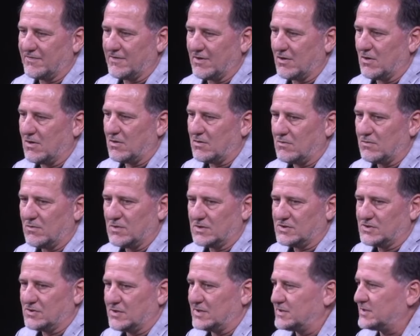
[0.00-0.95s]
Pharaoh. What
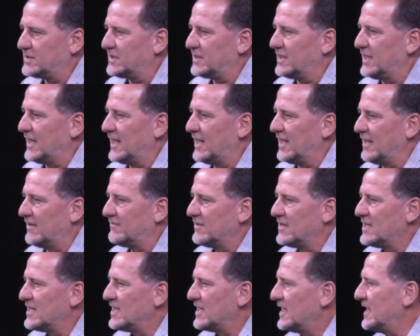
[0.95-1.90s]
choice did he have?
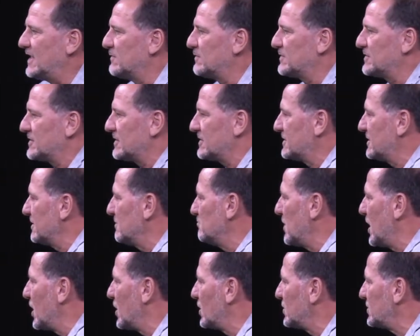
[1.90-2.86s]
He resisted
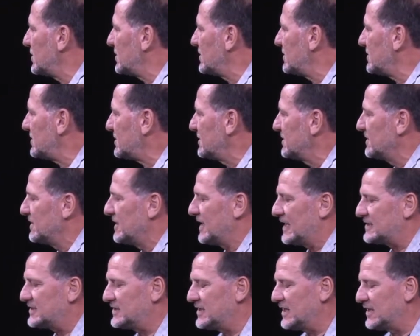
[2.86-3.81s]
Moses.
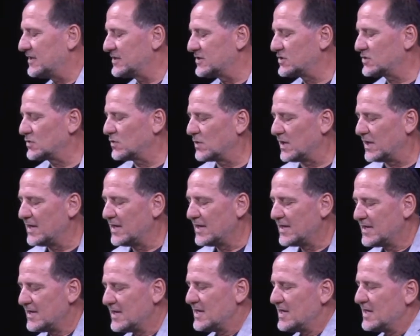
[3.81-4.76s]
That's the end of the story.
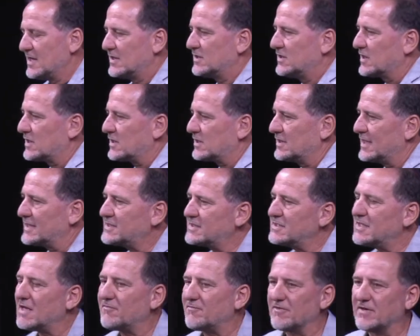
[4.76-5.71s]
Look,
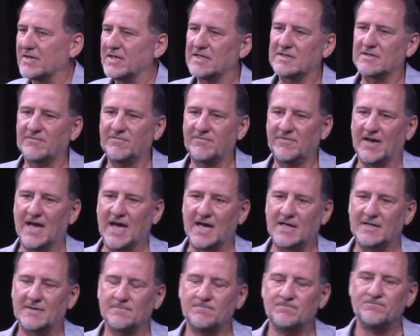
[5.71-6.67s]
let's not forget the
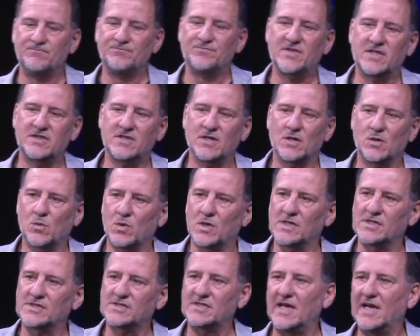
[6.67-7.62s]
fact that there
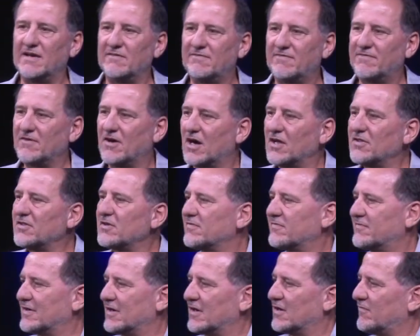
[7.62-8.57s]
was another
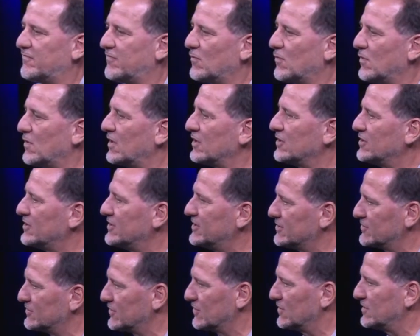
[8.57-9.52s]
Pharaoh 400
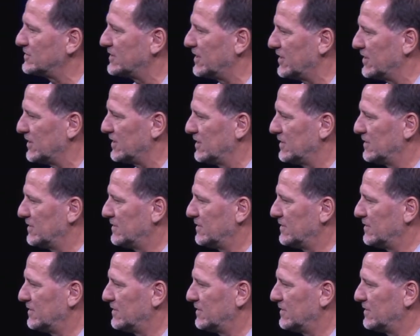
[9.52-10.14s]
years earlier.